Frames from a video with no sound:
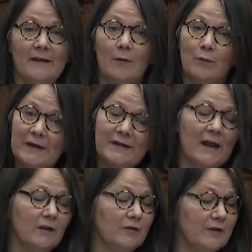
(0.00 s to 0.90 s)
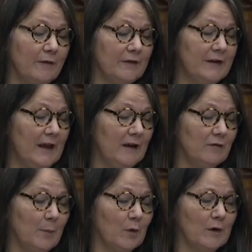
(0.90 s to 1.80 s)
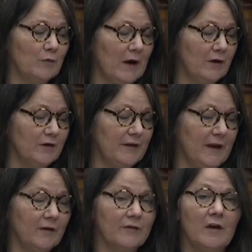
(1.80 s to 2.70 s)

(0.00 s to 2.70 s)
Retailers of the day reported record sales.